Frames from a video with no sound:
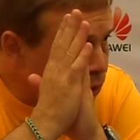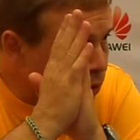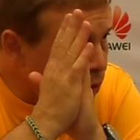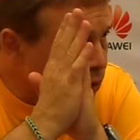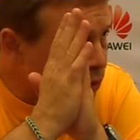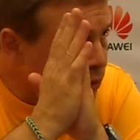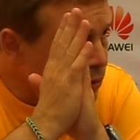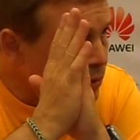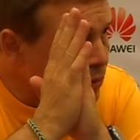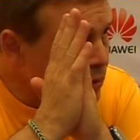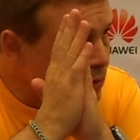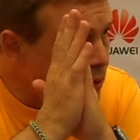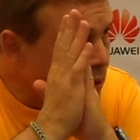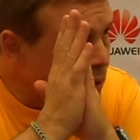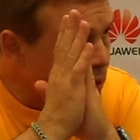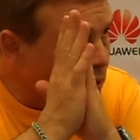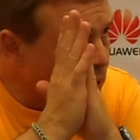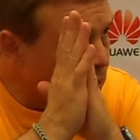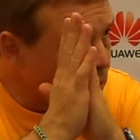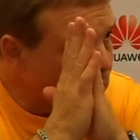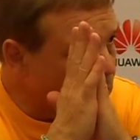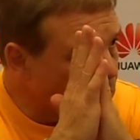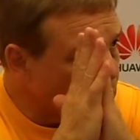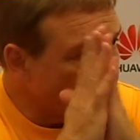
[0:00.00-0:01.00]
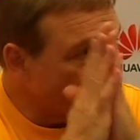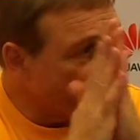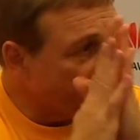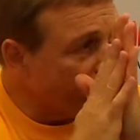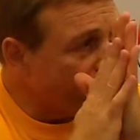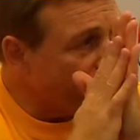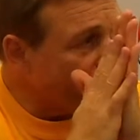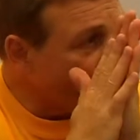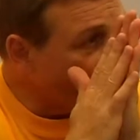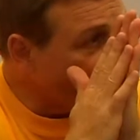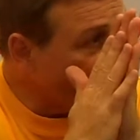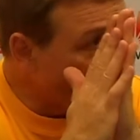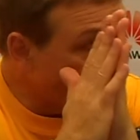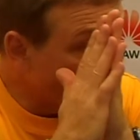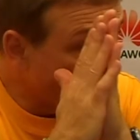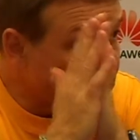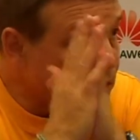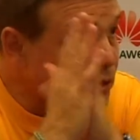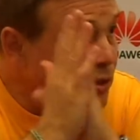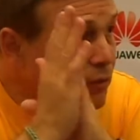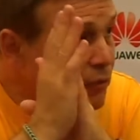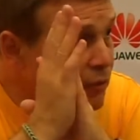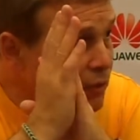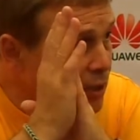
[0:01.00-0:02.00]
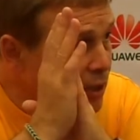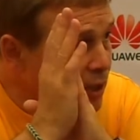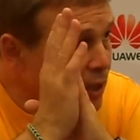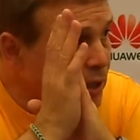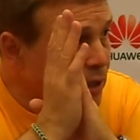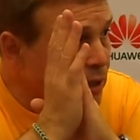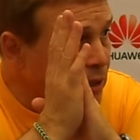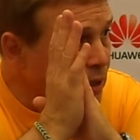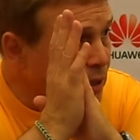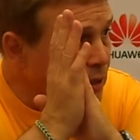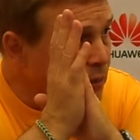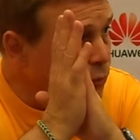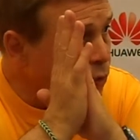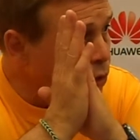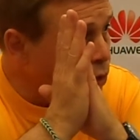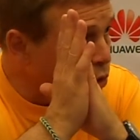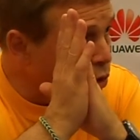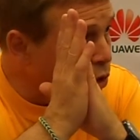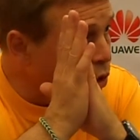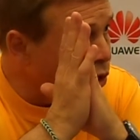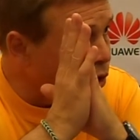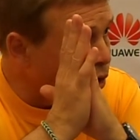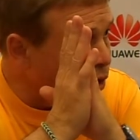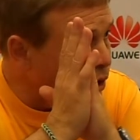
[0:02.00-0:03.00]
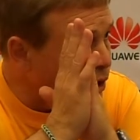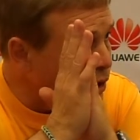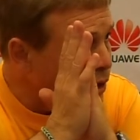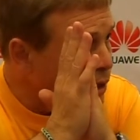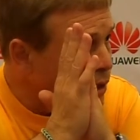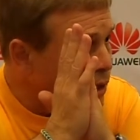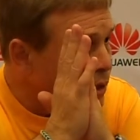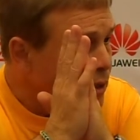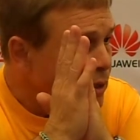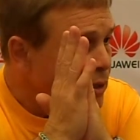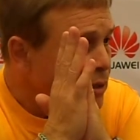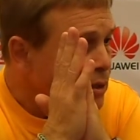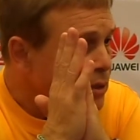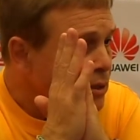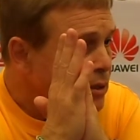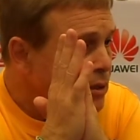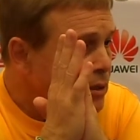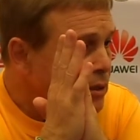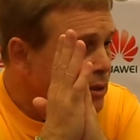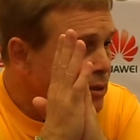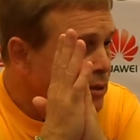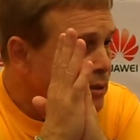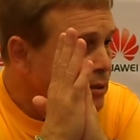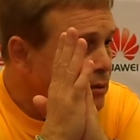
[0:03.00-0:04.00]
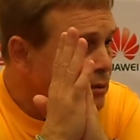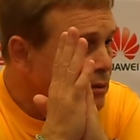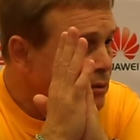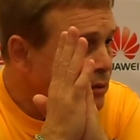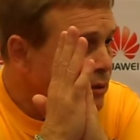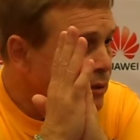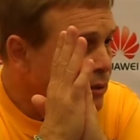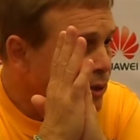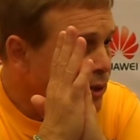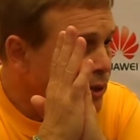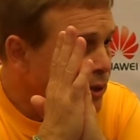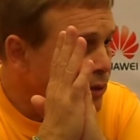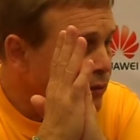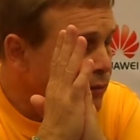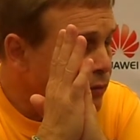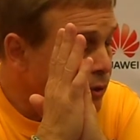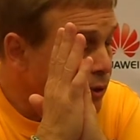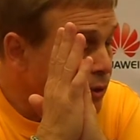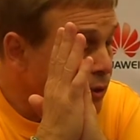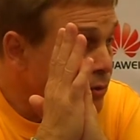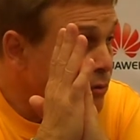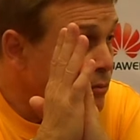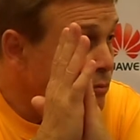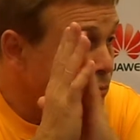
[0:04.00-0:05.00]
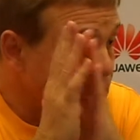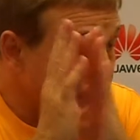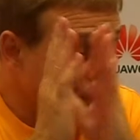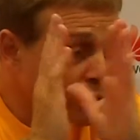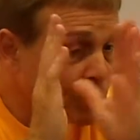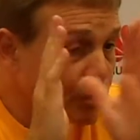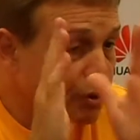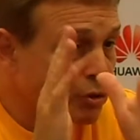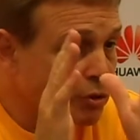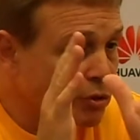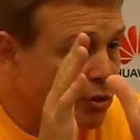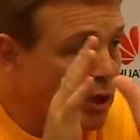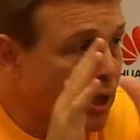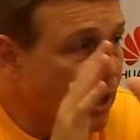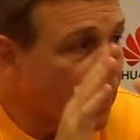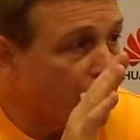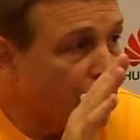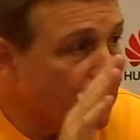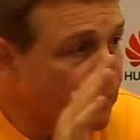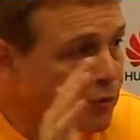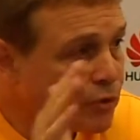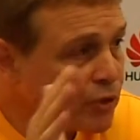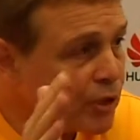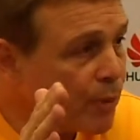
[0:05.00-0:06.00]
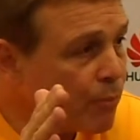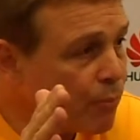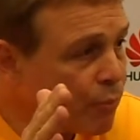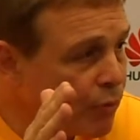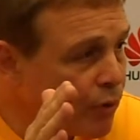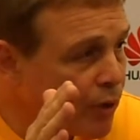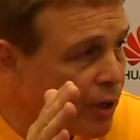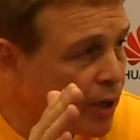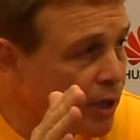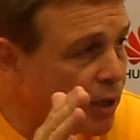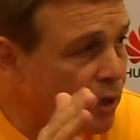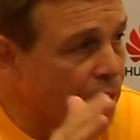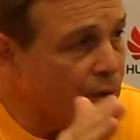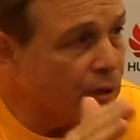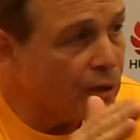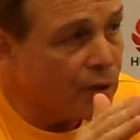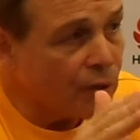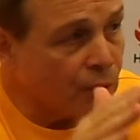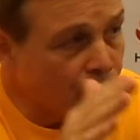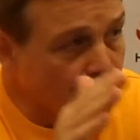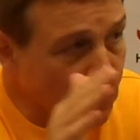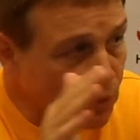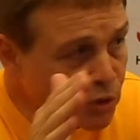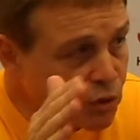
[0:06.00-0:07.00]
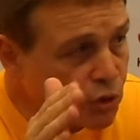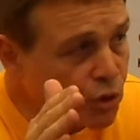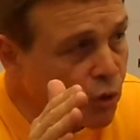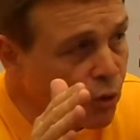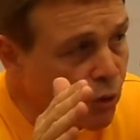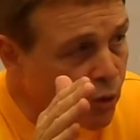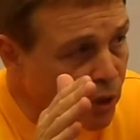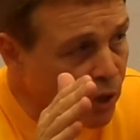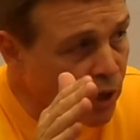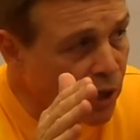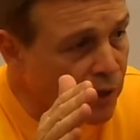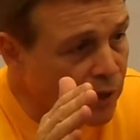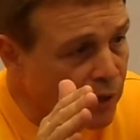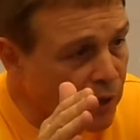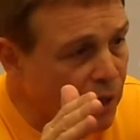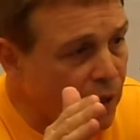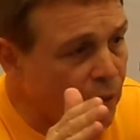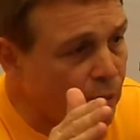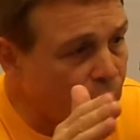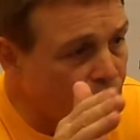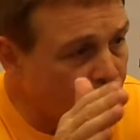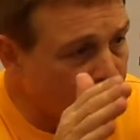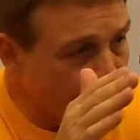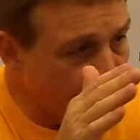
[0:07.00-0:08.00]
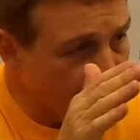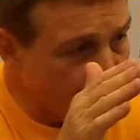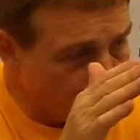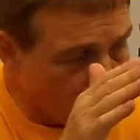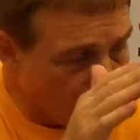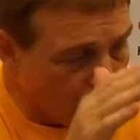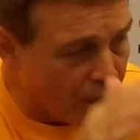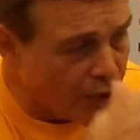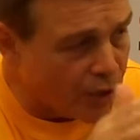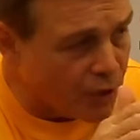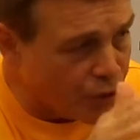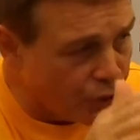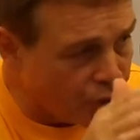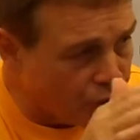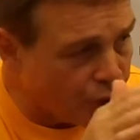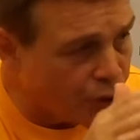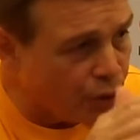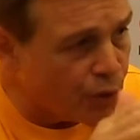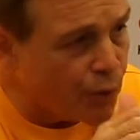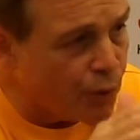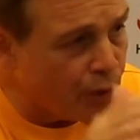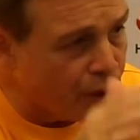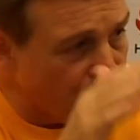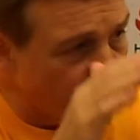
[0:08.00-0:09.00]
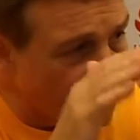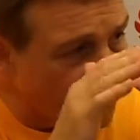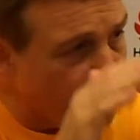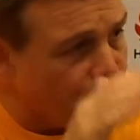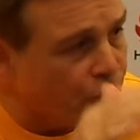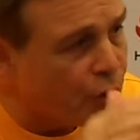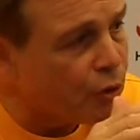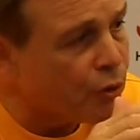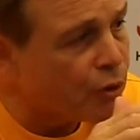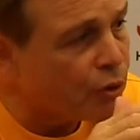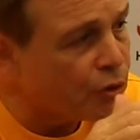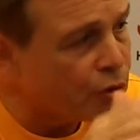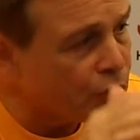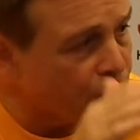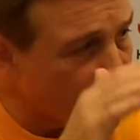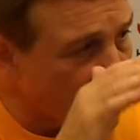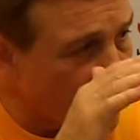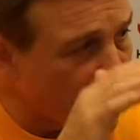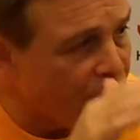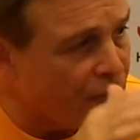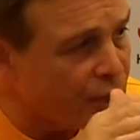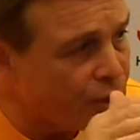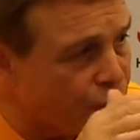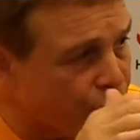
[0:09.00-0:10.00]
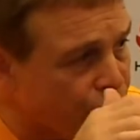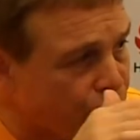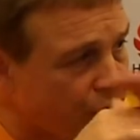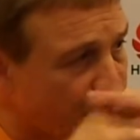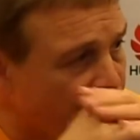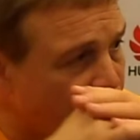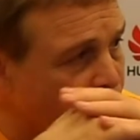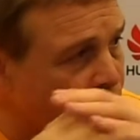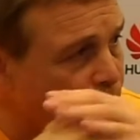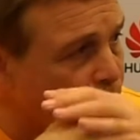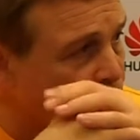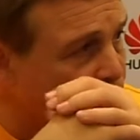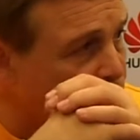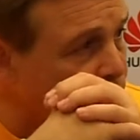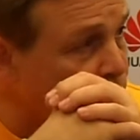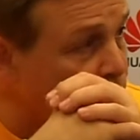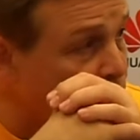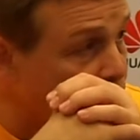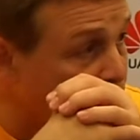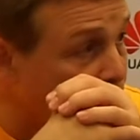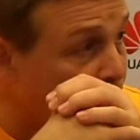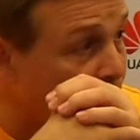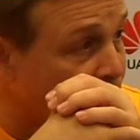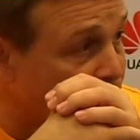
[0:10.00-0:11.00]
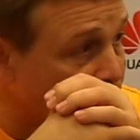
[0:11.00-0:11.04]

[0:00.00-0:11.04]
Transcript: to work, they come to practice every day, and they work hard. I think they've done a good job of separating, what's going on there with trying to zero in and focus and concentrate on what we're doing